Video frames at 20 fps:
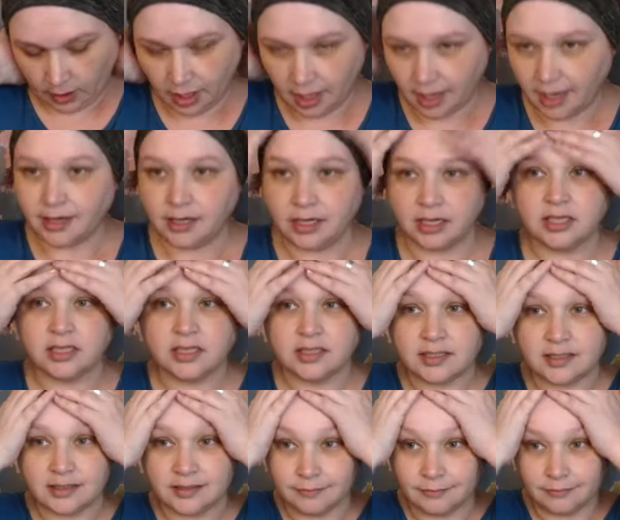And you
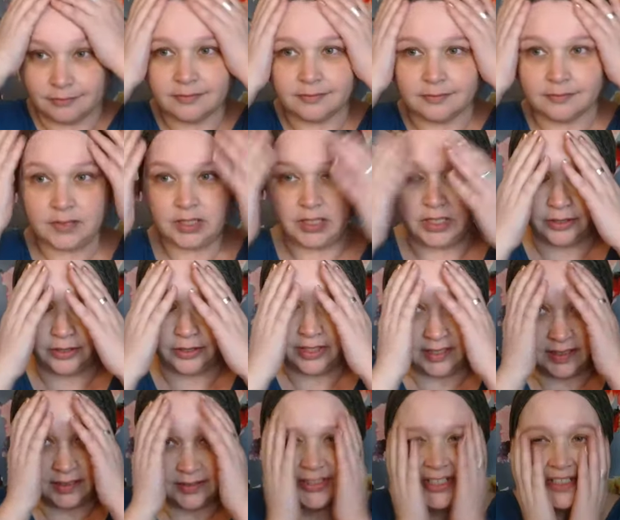just, you know, you
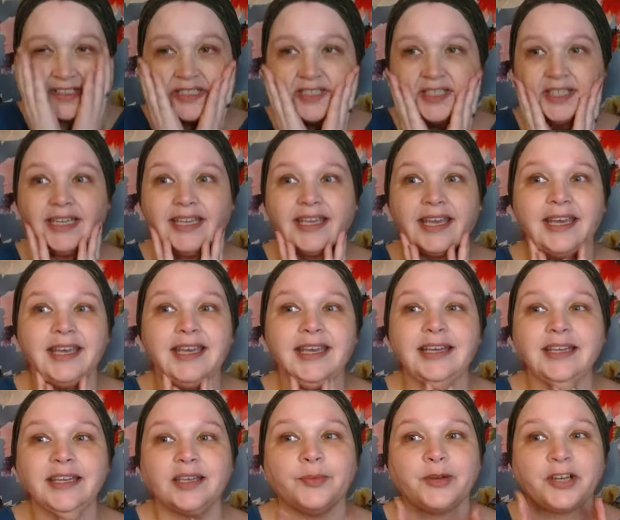do your
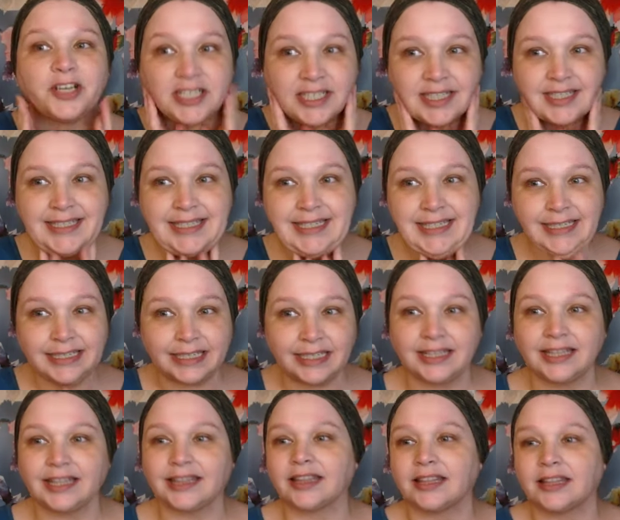skincare, you brush your
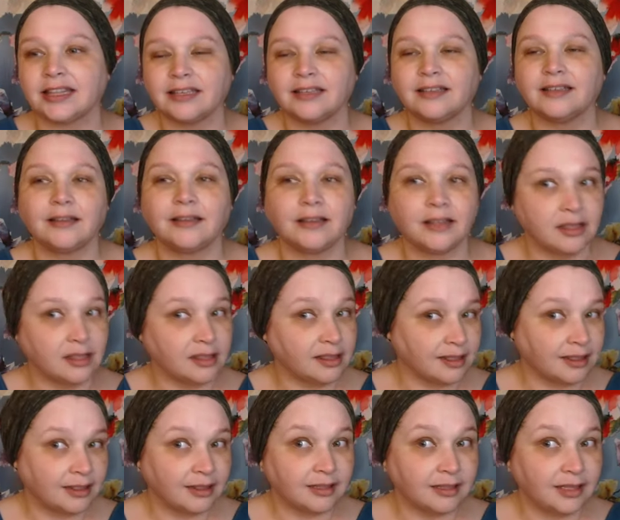teeth,
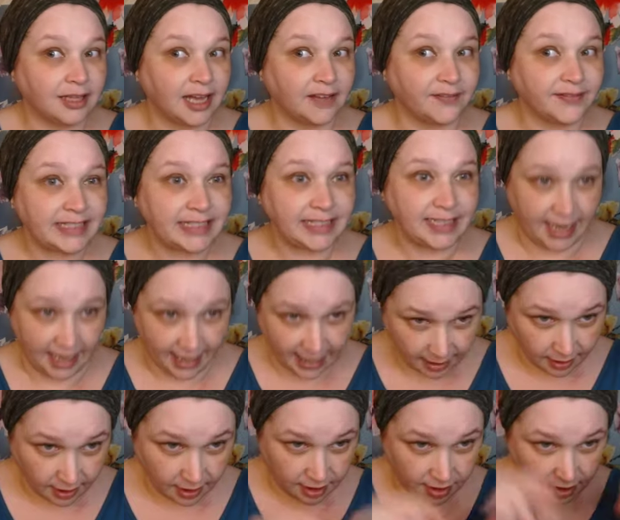you have a
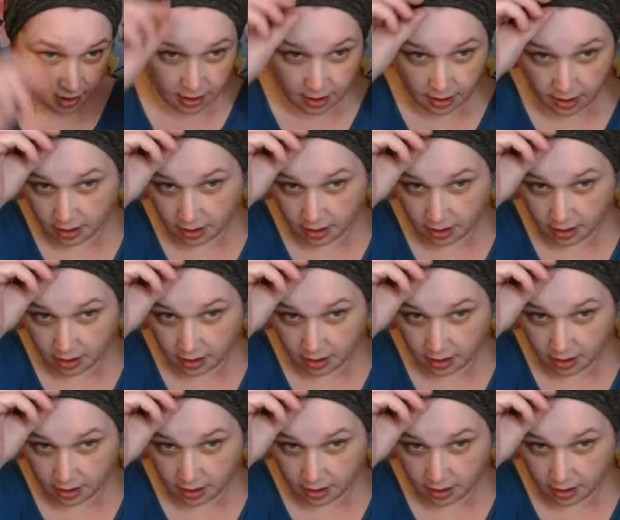snack.